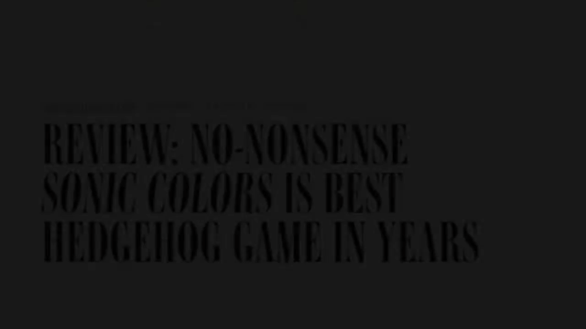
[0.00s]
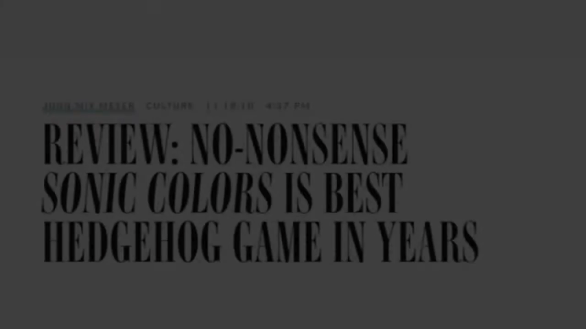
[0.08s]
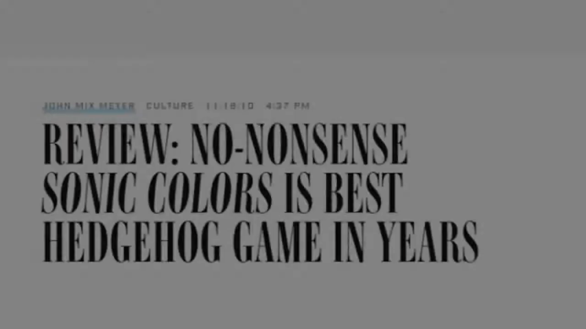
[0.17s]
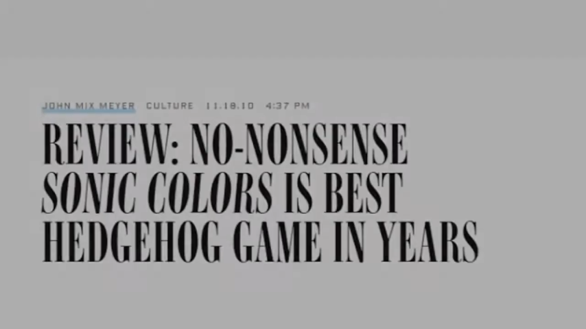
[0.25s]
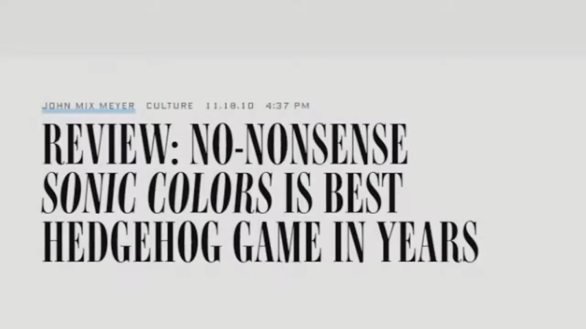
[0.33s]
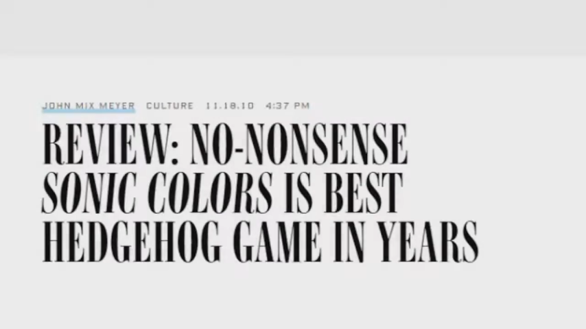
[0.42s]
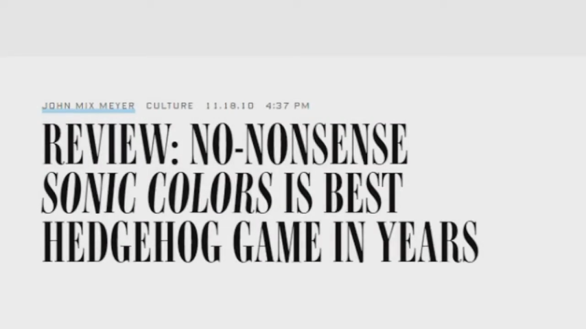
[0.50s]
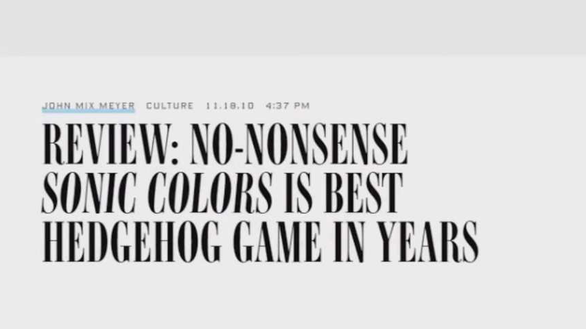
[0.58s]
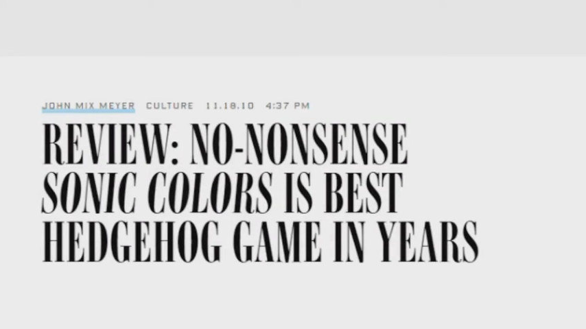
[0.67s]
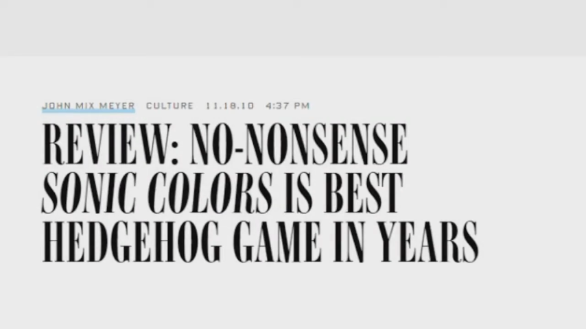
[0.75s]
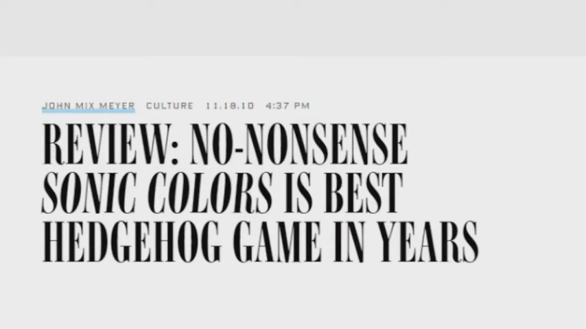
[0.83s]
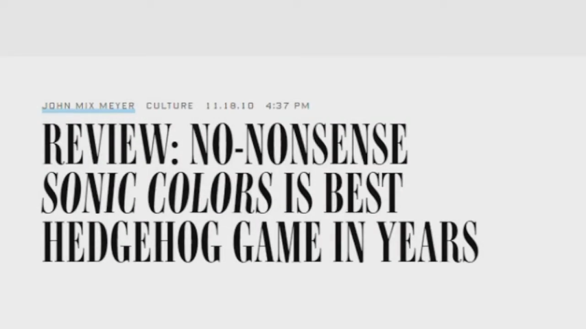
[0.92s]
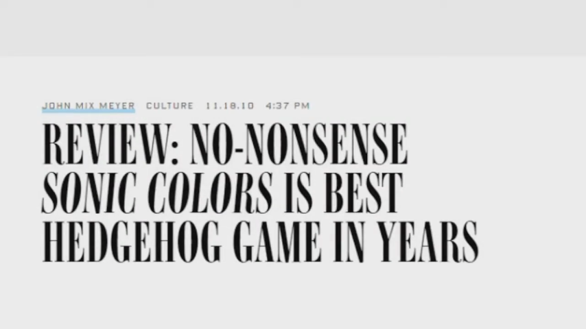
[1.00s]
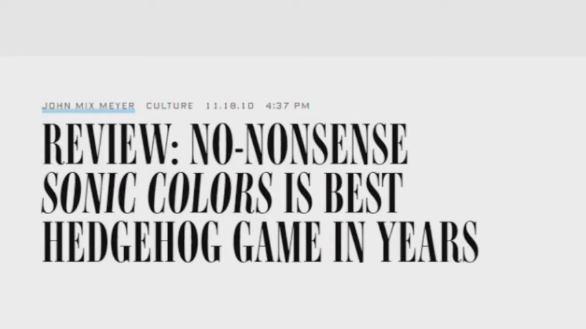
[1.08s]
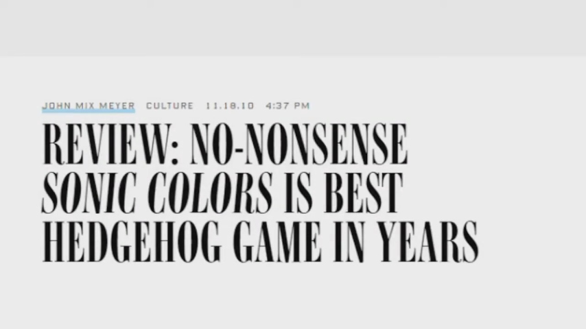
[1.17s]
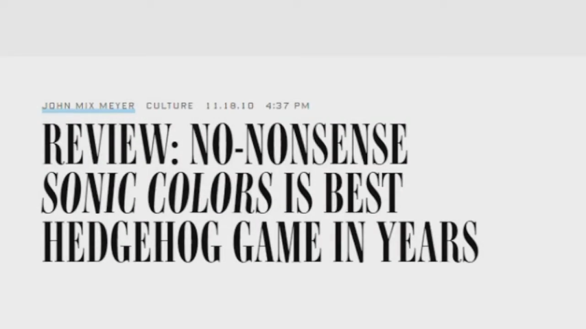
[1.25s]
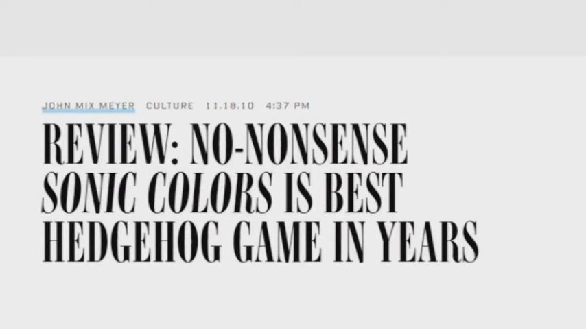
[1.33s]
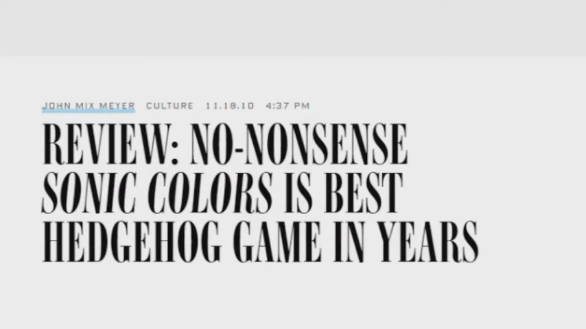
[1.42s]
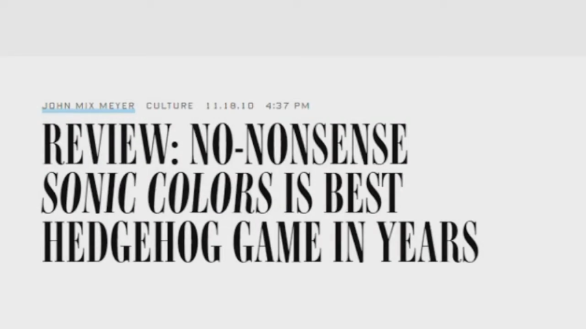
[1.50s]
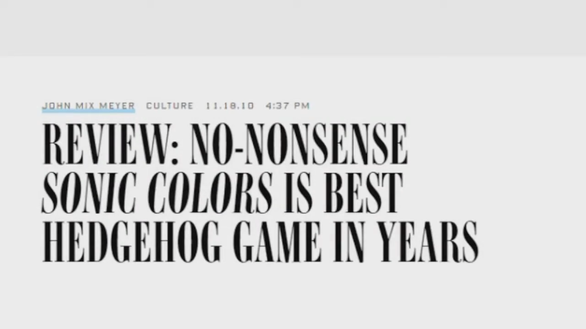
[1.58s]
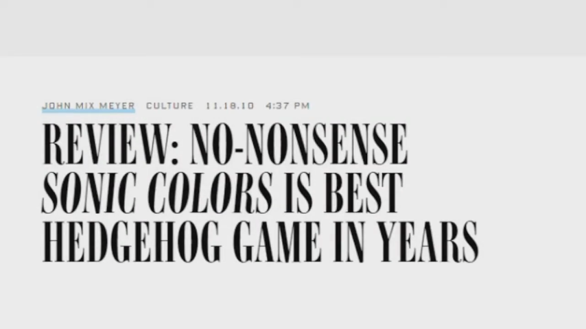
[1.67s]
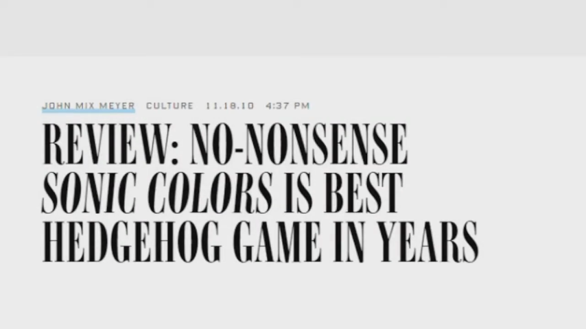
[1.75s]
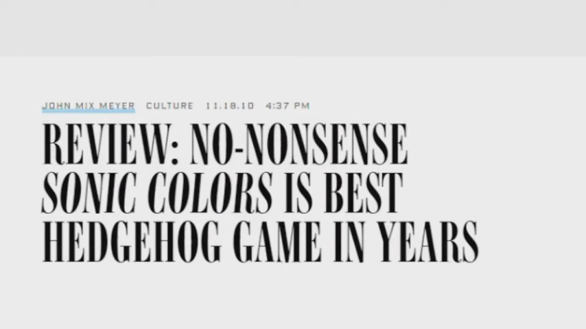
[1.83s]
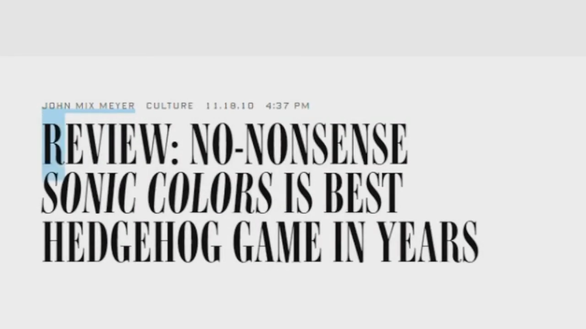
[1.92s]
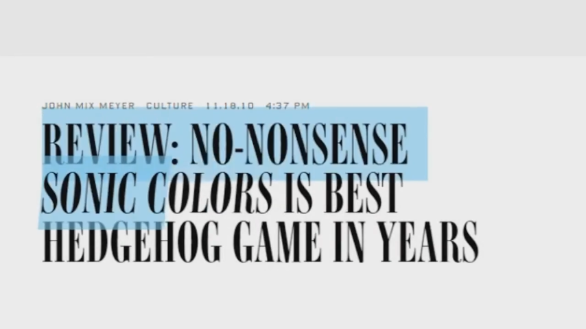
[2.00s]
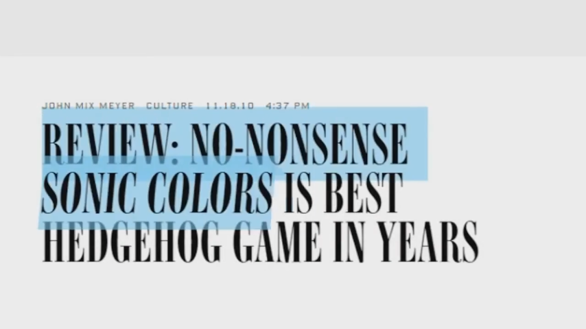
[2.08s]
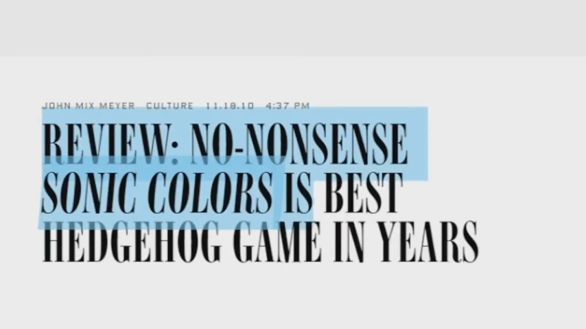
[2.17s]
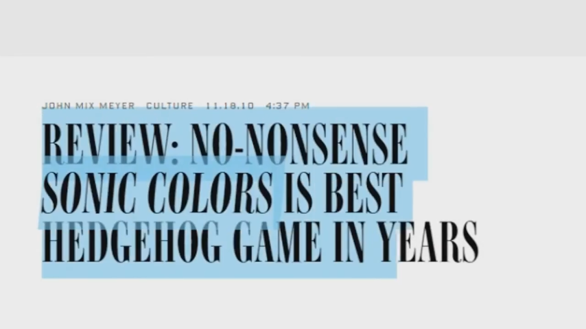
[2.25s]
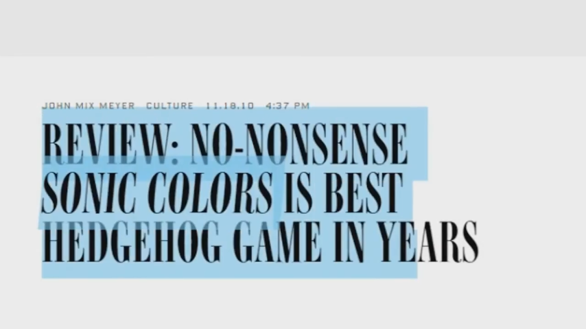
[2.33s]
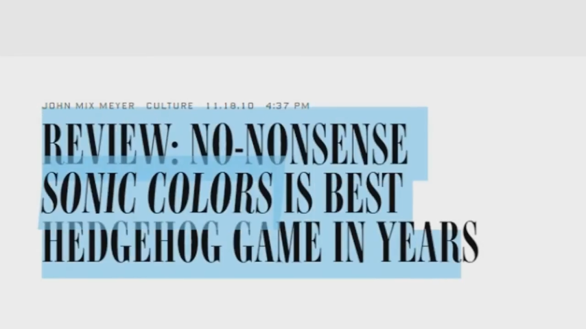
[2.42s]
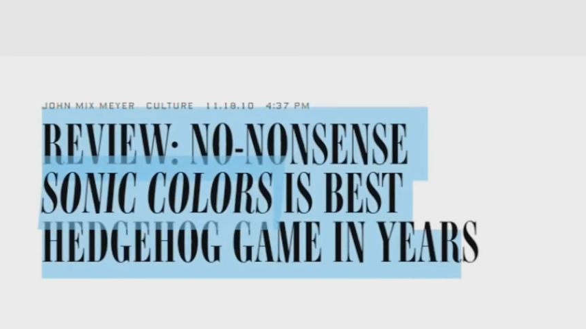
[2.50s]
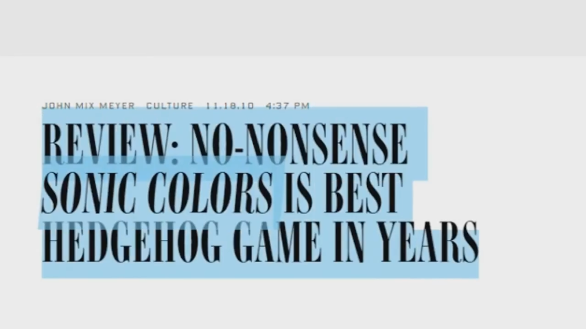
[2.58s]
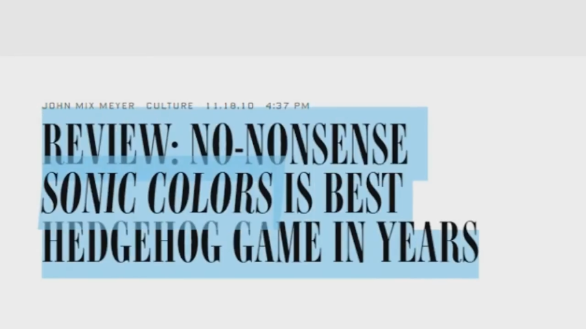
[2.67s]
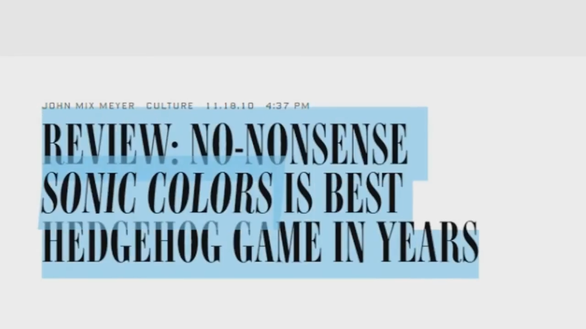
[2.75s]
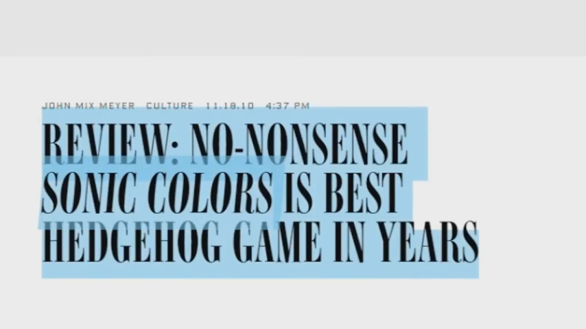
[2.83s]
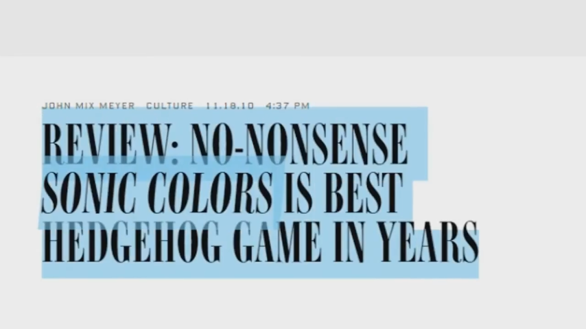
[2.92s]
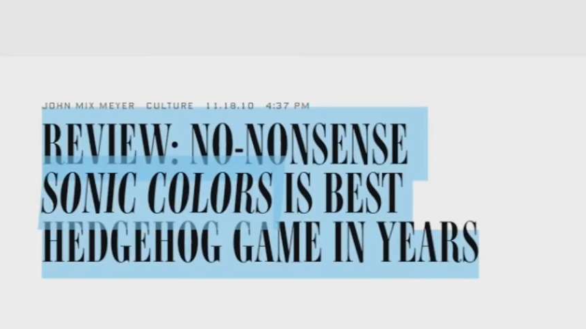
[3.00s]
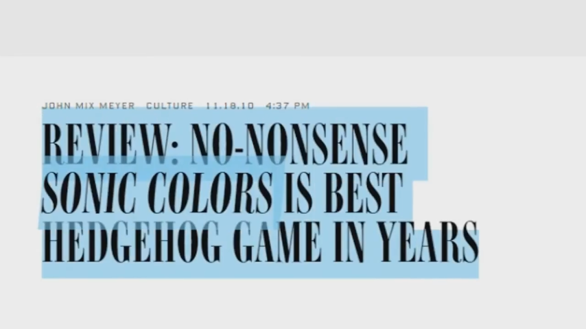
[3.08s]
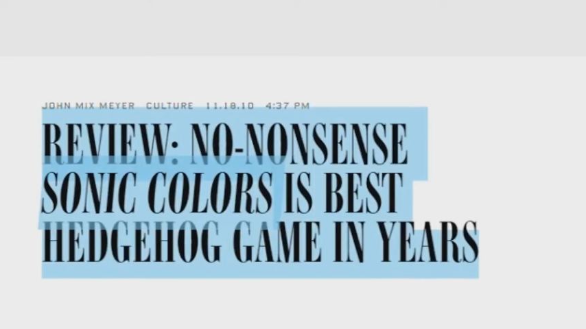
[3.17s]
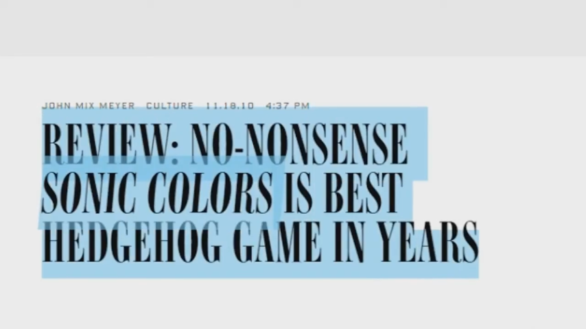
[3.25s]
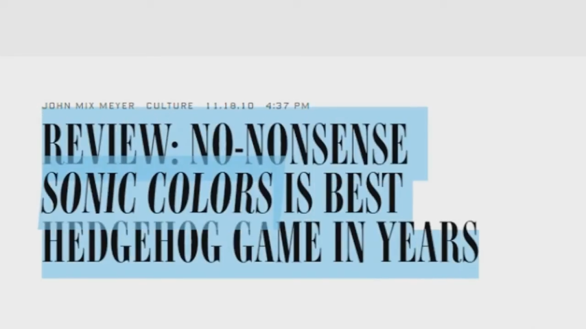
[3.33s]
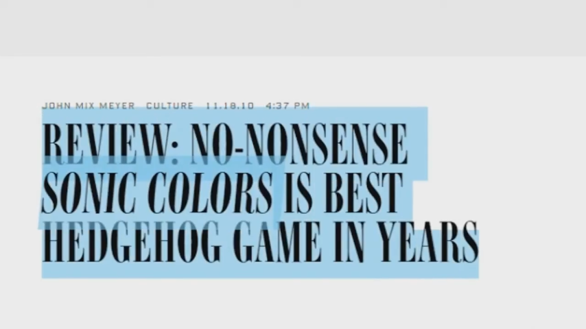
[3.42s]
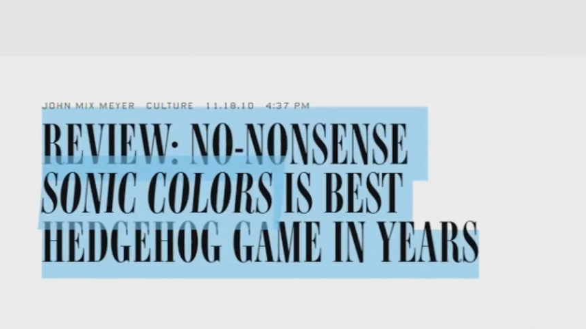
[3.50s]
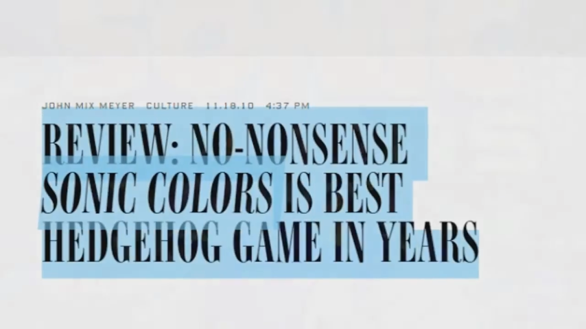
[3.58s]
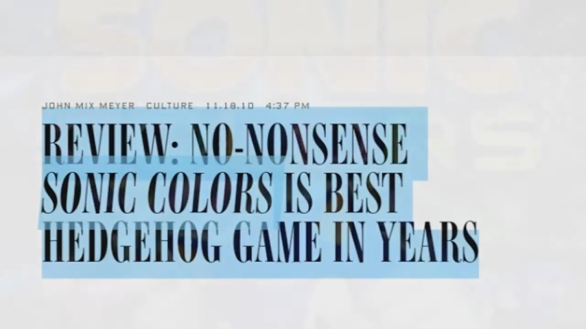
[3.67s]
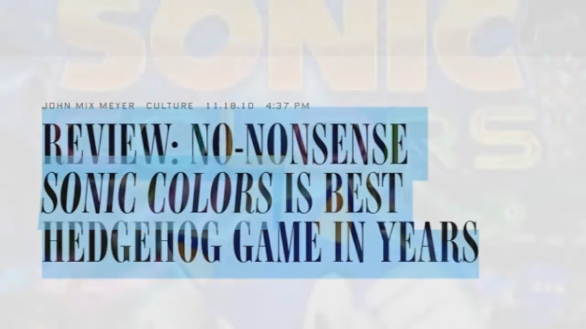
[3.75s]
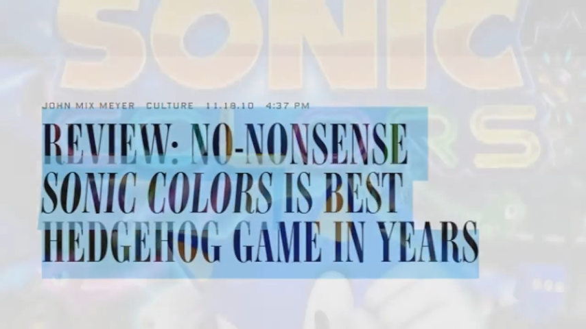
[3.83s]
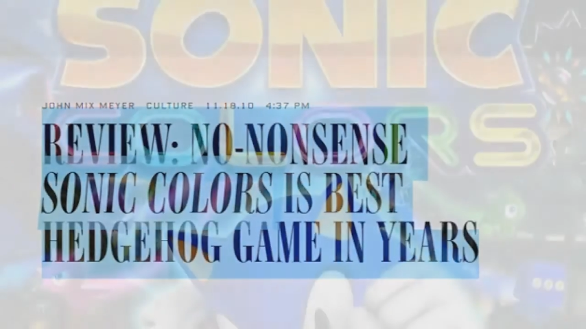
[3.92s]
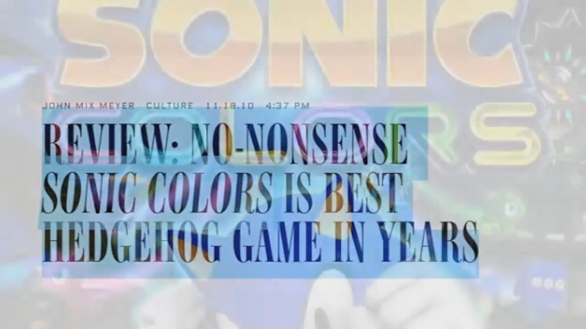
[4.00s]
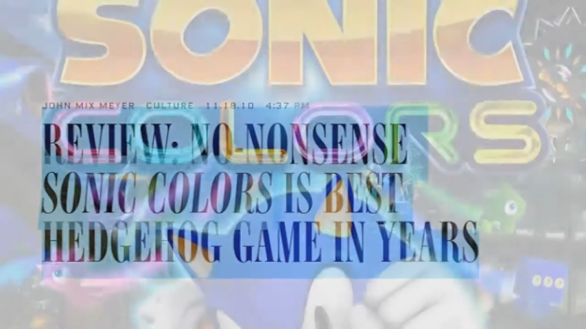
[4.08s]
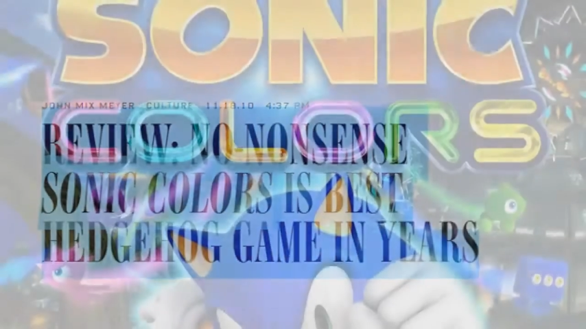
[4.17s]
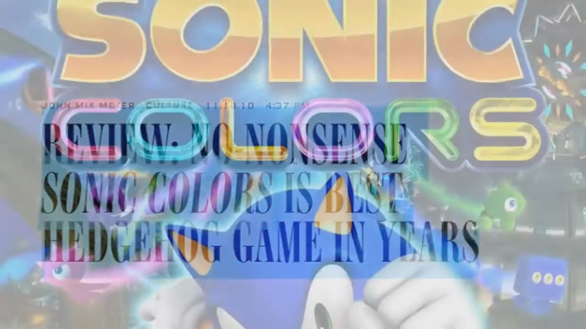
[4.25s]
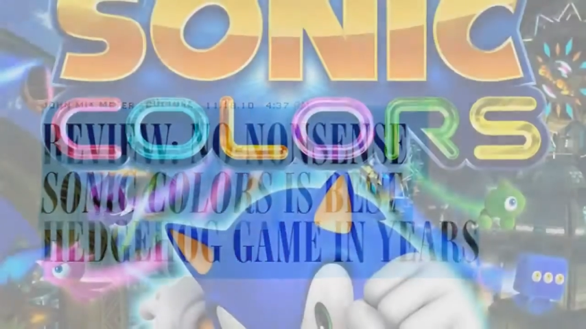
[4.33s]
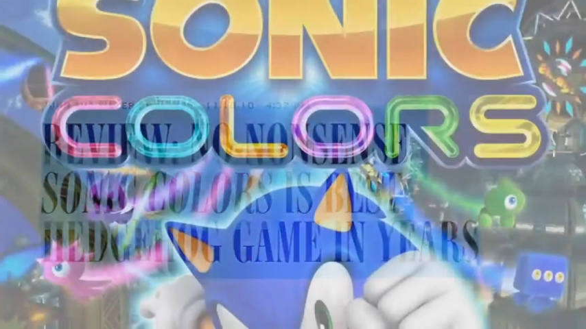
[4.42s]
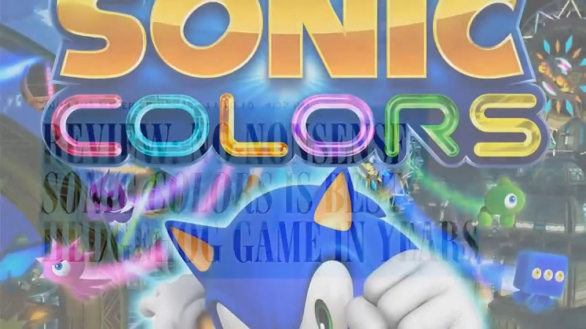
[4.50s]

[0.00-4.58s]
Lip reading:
(no speaker visible)